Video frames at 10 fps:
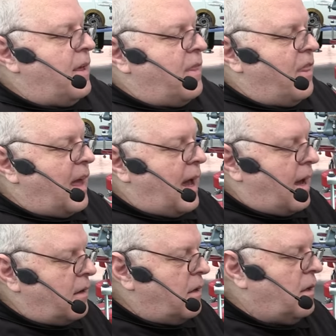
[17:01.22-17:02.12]
then
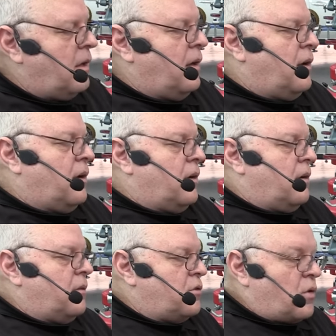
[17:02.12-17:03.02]
that
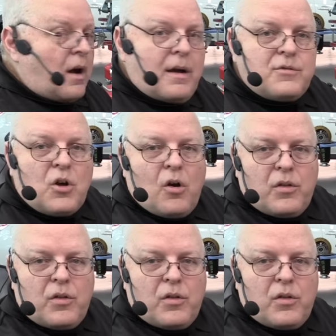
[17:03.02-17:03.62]
drives our